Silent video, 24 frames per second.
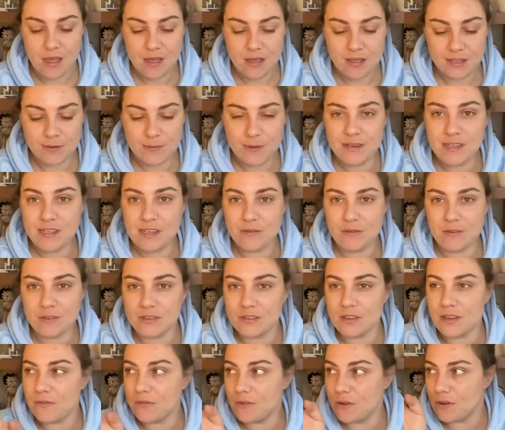especially because
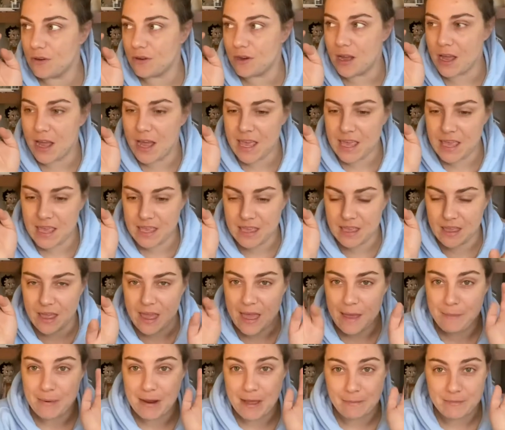I've got a
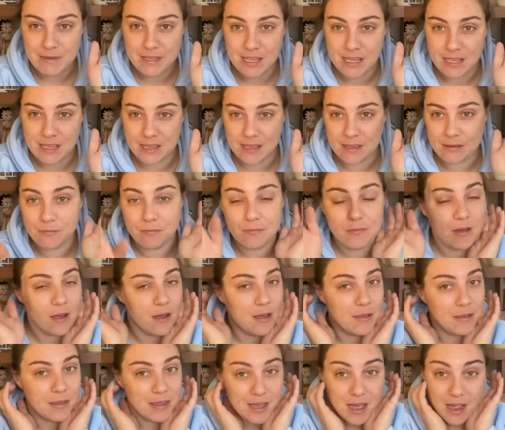epileptic my
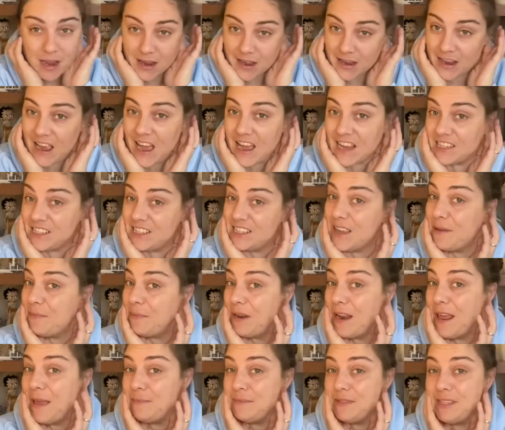younger cat she's
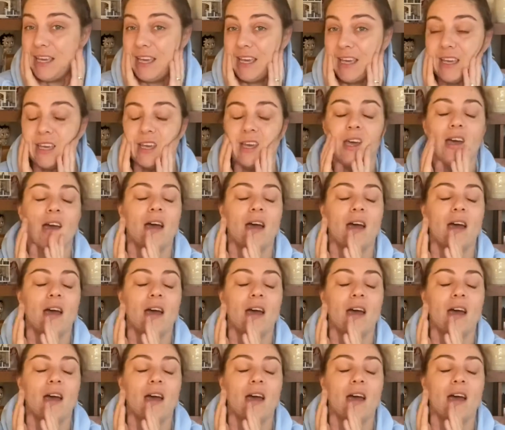epileptic